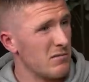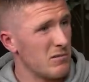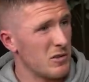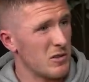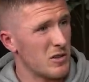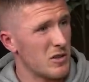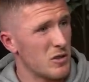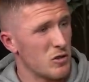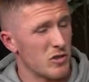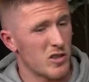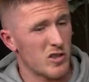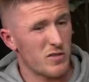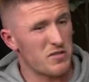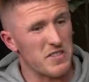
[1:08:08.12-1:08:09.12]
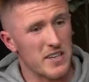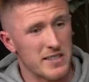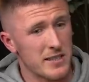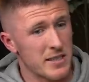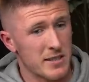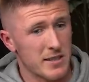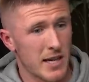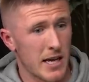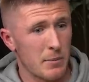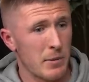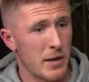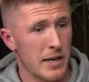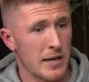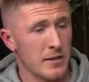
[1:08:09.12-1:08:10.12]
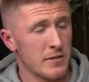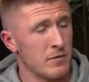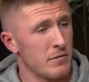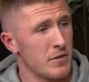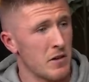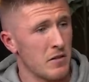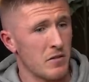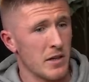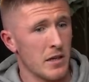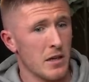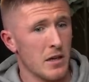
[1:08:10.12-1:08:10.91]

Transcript: just fitted his style of play, lad. And thankfully,